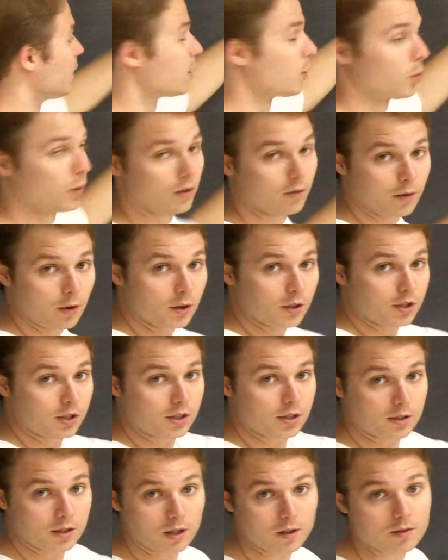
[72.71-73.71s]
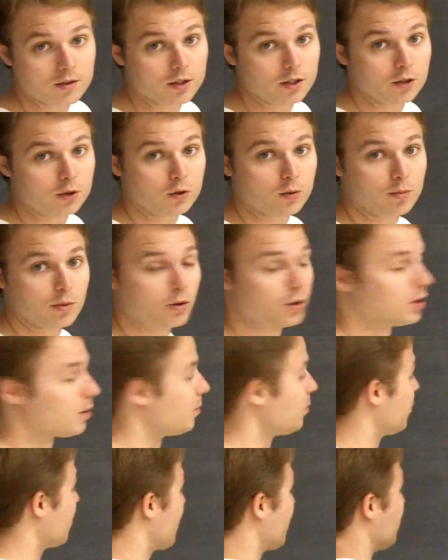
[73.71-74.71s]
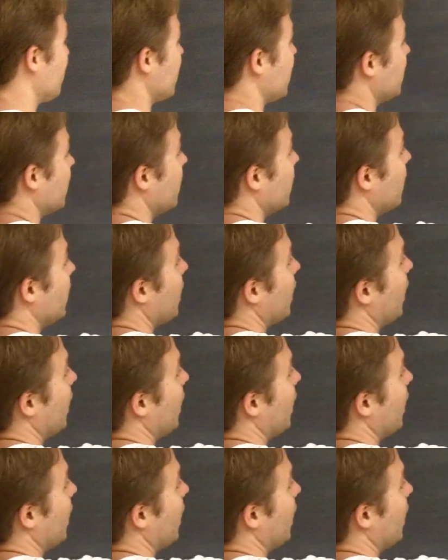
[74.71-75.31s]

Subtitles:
doing the reverse of the distribution property,